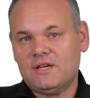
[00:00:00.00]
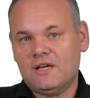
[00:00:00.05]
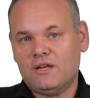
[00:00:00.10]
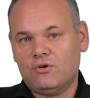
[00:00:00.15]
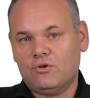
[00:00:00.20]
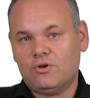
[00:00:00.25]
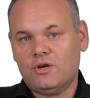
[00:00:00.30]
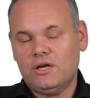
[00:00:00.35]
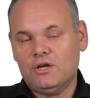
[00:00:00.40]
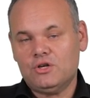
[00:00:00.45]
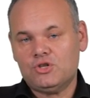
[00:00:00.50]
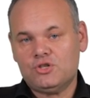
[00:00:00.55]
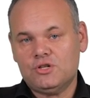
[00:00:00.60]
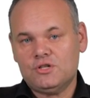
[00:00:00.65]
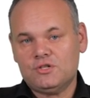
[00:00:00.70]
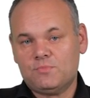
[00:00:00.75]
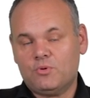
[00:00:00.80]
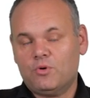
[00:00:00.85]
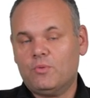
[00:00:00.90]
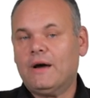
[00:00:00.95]
education
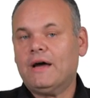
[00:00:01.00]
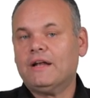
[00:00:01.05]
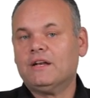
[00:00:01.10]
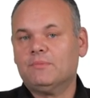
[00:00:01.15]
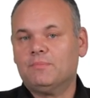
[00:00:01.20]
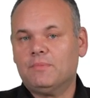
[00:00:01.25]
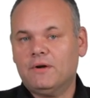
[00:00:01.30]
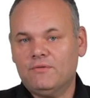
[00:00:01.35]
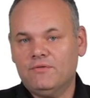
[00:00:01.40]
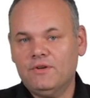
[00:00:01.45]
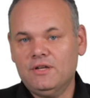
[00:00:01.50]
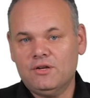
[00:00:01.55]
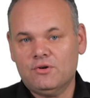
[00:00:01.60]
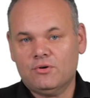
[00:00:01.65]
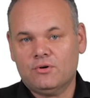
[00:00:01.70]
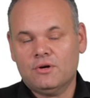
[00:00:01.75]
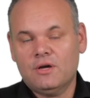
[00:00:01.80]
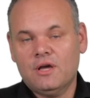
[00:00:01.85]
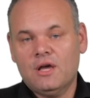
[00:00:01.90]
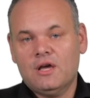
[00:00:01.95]
is provided by
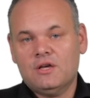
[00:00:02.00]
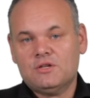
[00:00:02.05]
video.